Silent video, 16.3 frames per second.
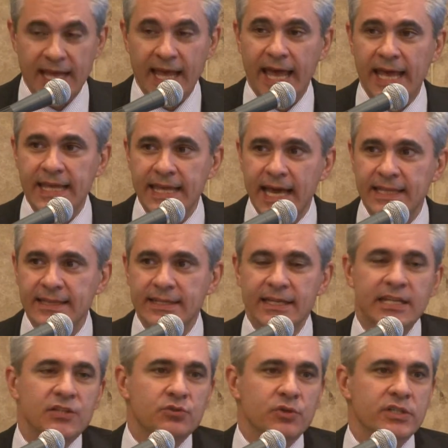and yet the
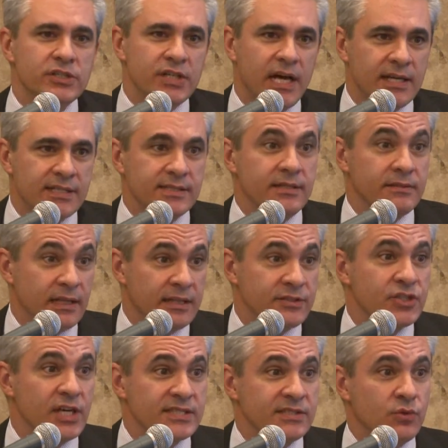need to adjust, and
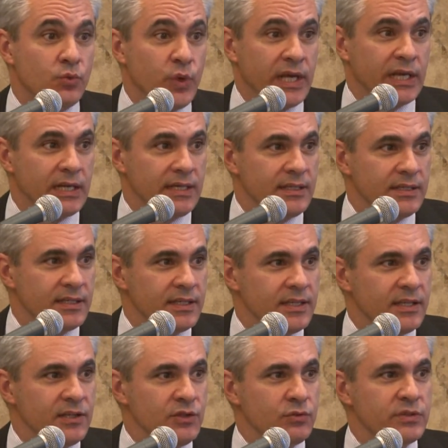adjust quickly
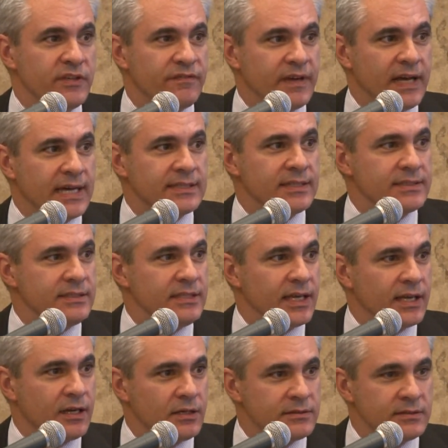to the fact that
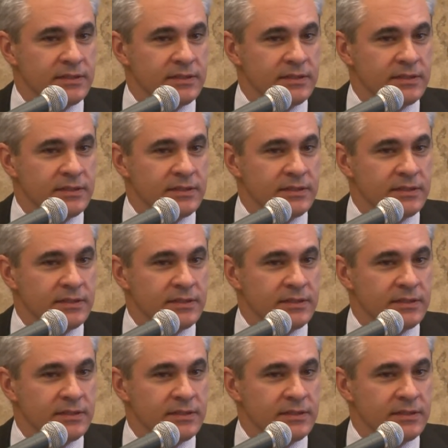the,